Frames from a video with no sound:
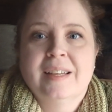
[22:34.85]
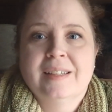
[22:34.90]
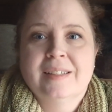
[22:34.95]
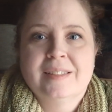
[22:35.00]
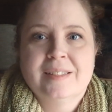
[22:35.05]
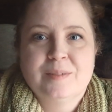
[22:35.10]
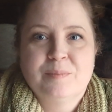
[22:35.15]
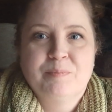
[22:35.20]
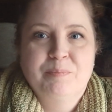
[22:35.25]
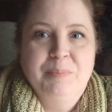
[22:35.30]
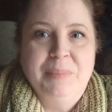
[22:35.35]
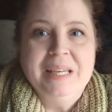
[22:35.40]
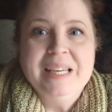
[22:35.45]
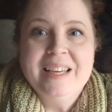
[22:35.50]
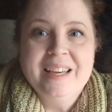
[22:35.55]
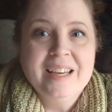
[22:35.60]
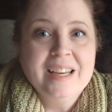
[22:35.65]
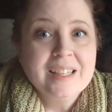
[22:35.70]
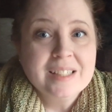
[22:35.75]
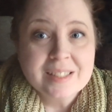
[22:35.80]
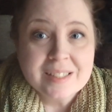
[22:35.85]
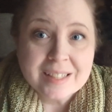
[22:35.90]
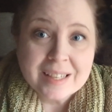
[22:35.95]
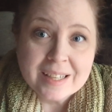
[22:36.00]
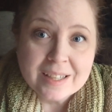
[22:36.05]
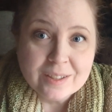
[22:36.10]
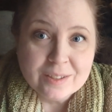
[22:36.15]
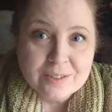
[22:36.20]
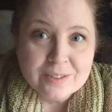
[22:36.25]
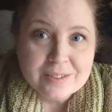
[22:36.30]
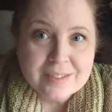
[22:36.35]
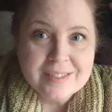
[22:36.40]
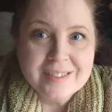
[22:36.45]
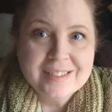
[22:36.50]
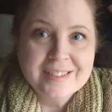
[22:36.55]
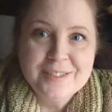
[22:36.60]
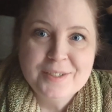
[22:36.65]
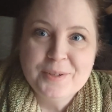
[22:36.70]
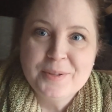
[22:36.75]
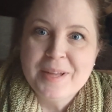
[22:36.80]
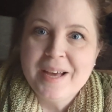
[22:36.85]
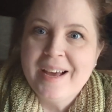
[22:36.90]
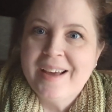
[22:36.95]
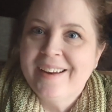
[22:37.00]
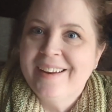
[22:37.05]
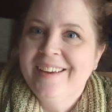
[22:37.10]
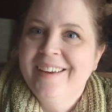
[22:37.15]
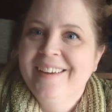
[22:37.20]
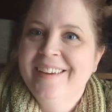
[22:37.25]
speaking skills to do that